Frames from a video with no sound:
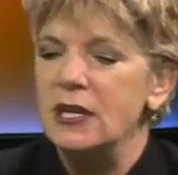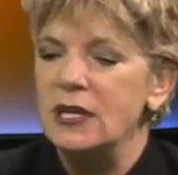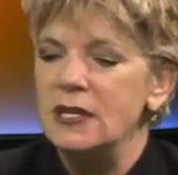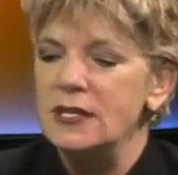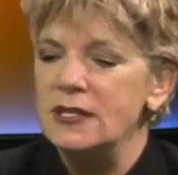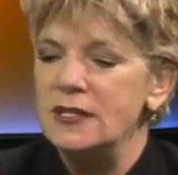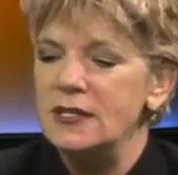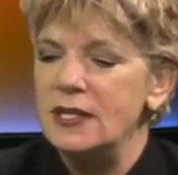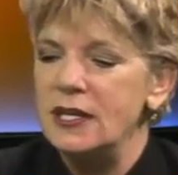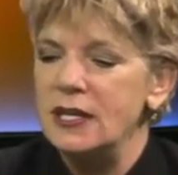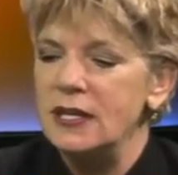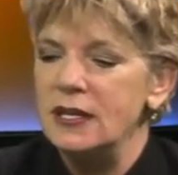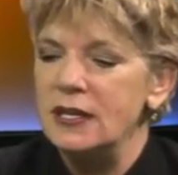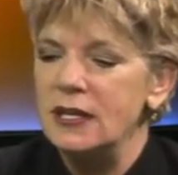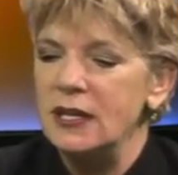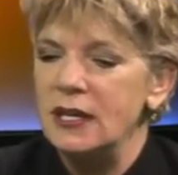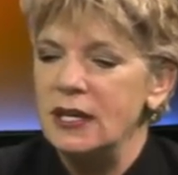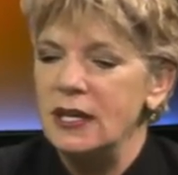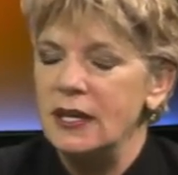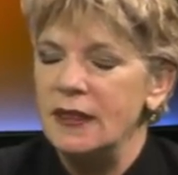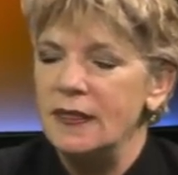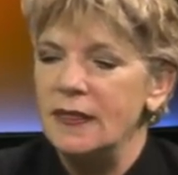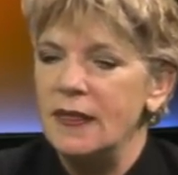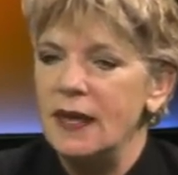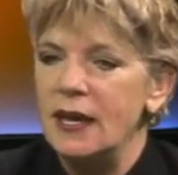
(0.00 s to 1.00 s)

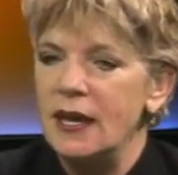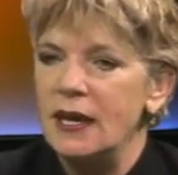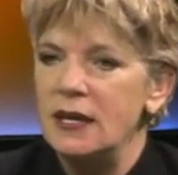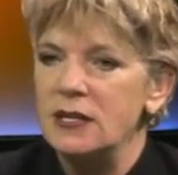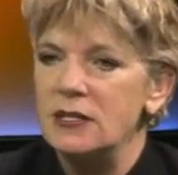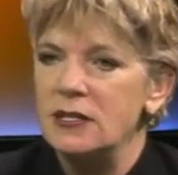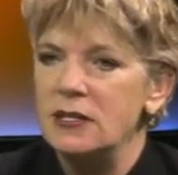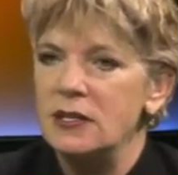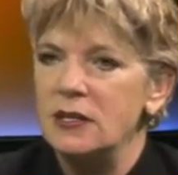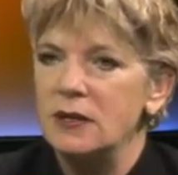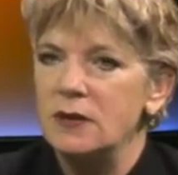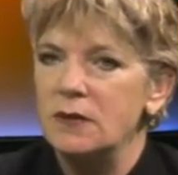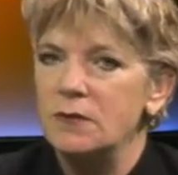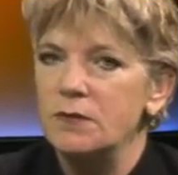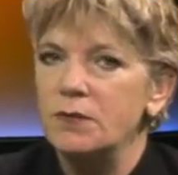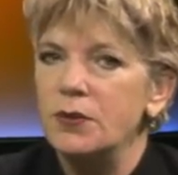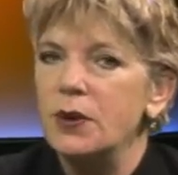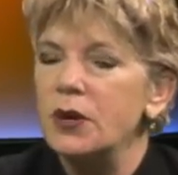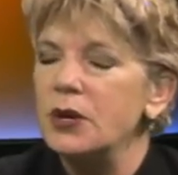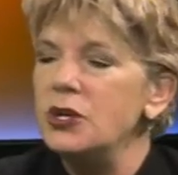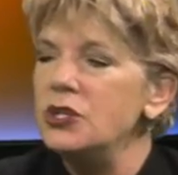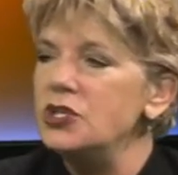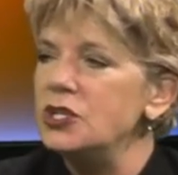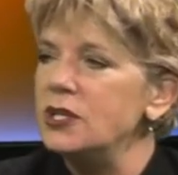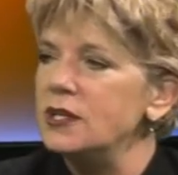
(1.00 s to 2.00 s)
Secondly, that the
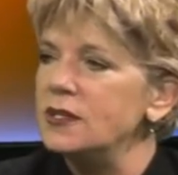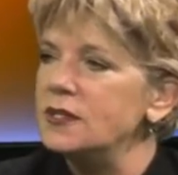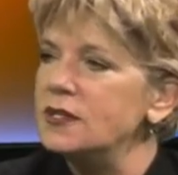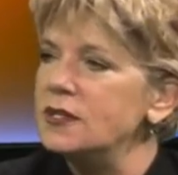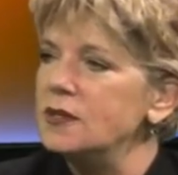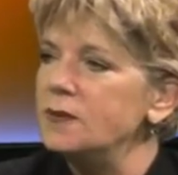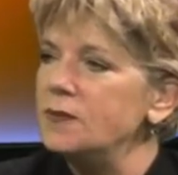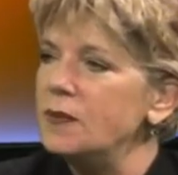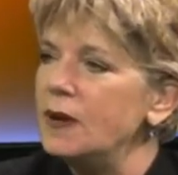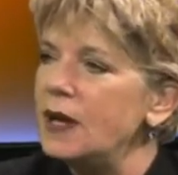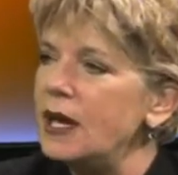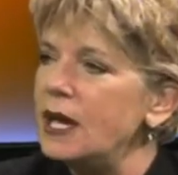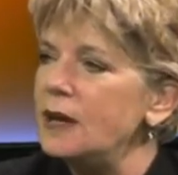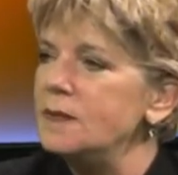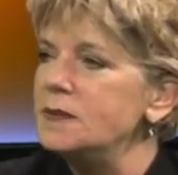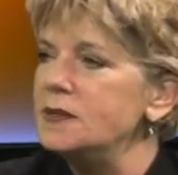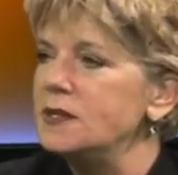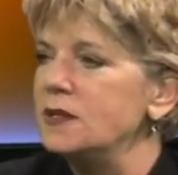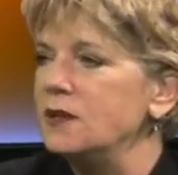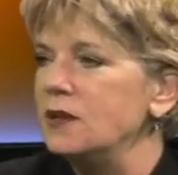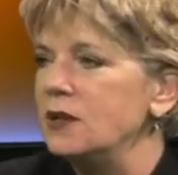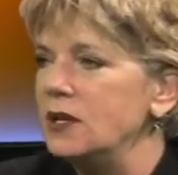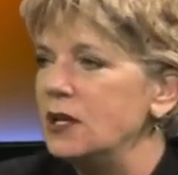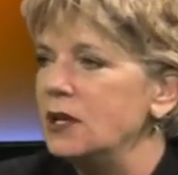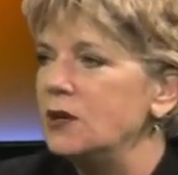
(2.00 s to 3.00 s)
projects that were
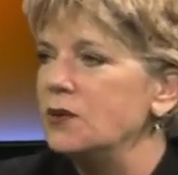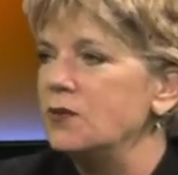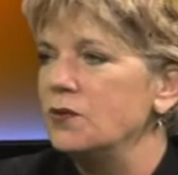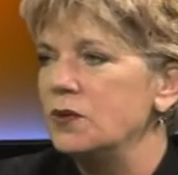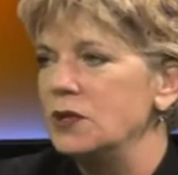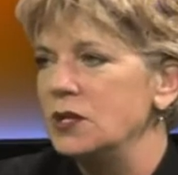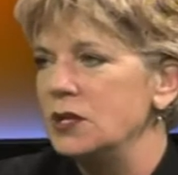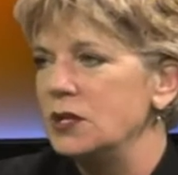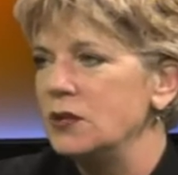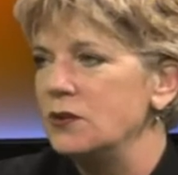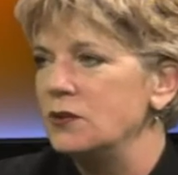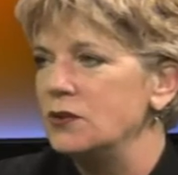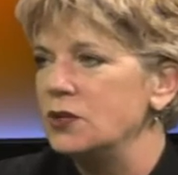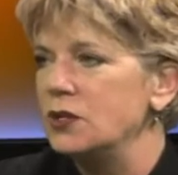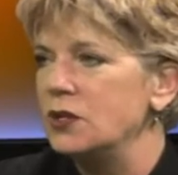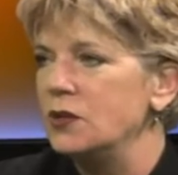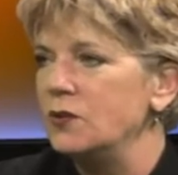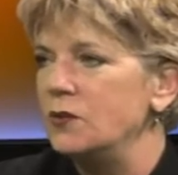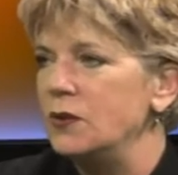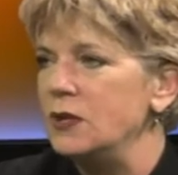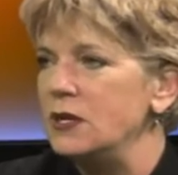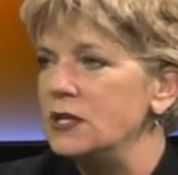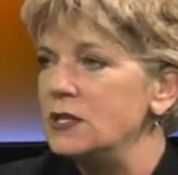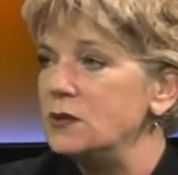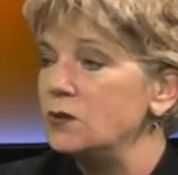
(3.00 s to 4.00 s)
absolutely critical to the
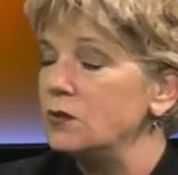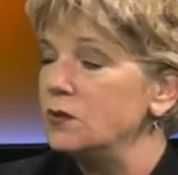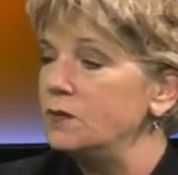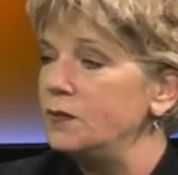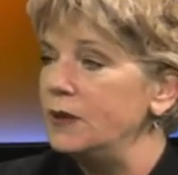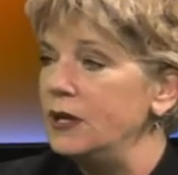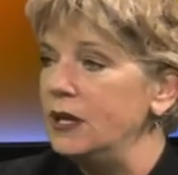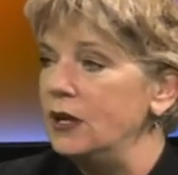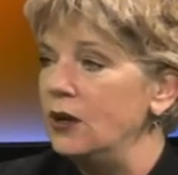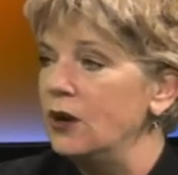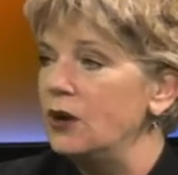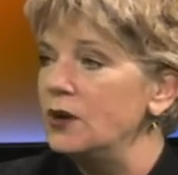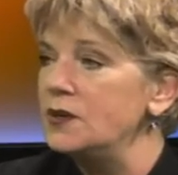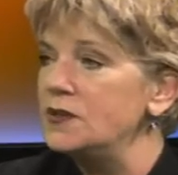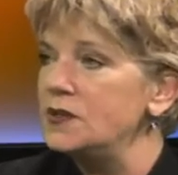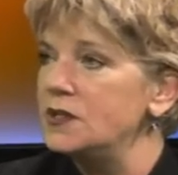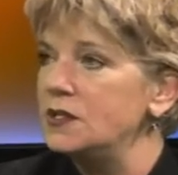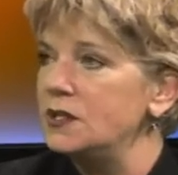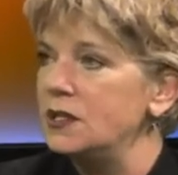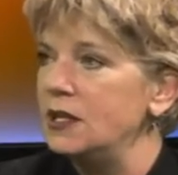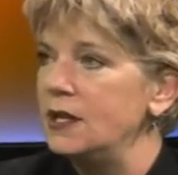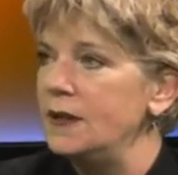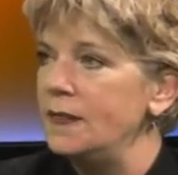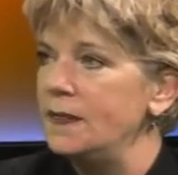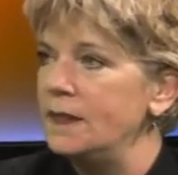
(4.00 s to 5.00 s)
West would be
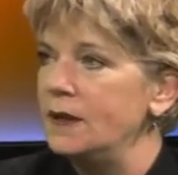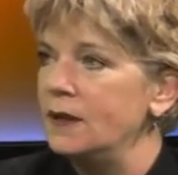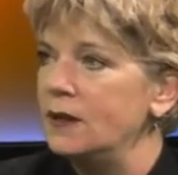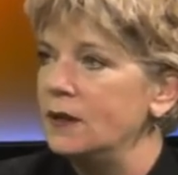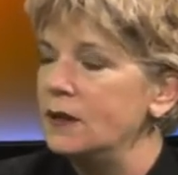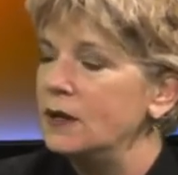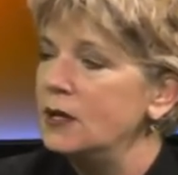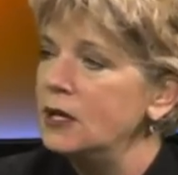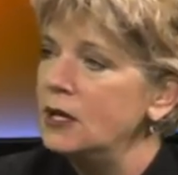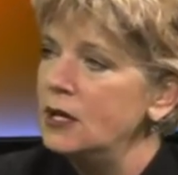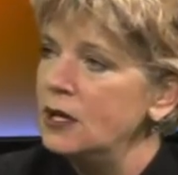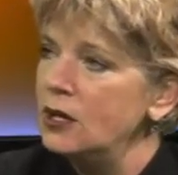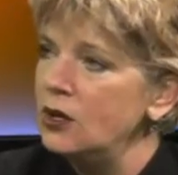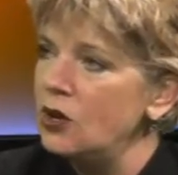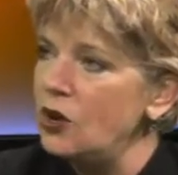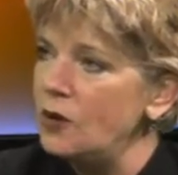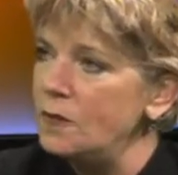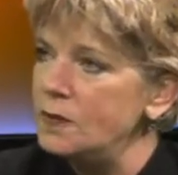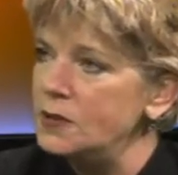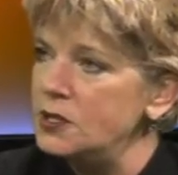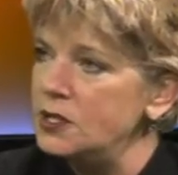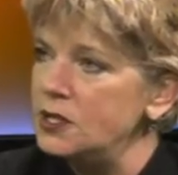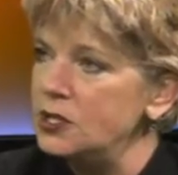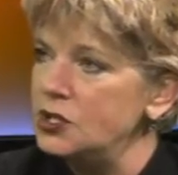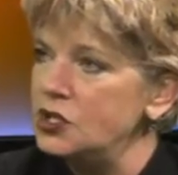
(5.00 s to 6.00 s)
lost in the
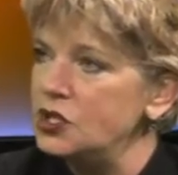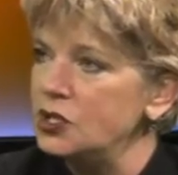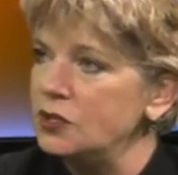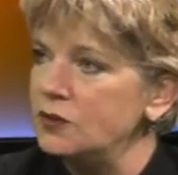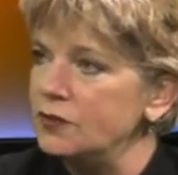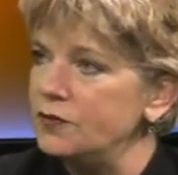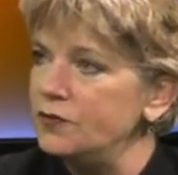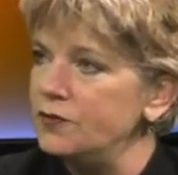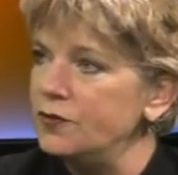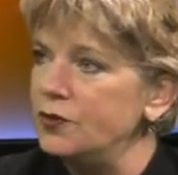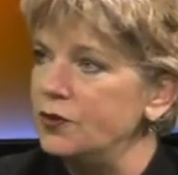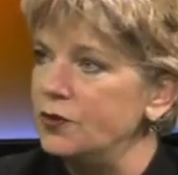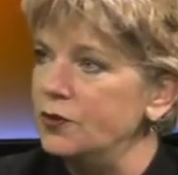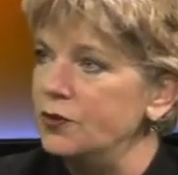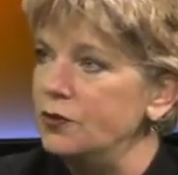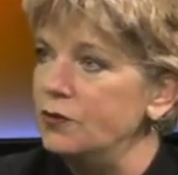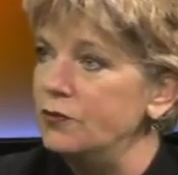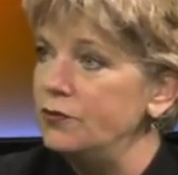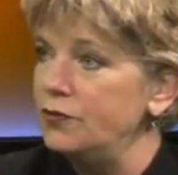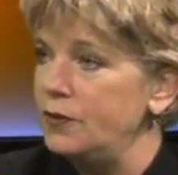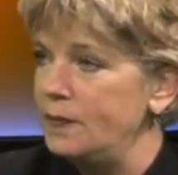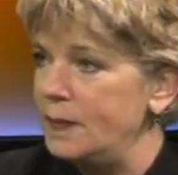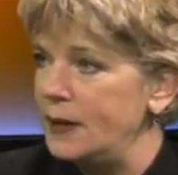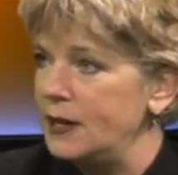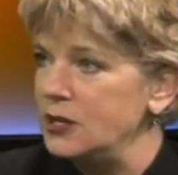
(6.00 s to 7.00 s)
competition for
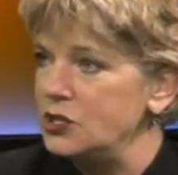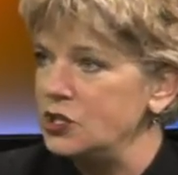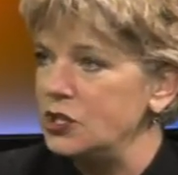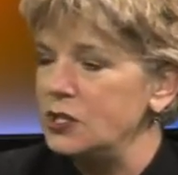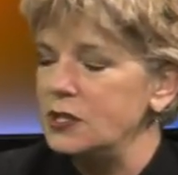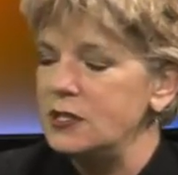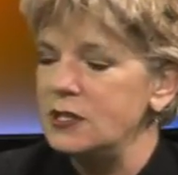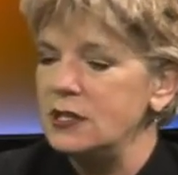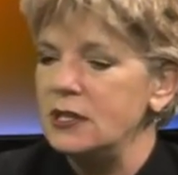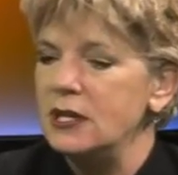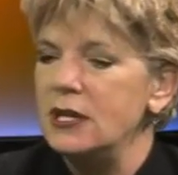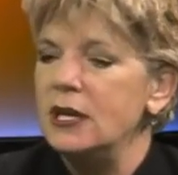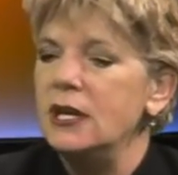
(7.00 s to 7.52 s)
budget.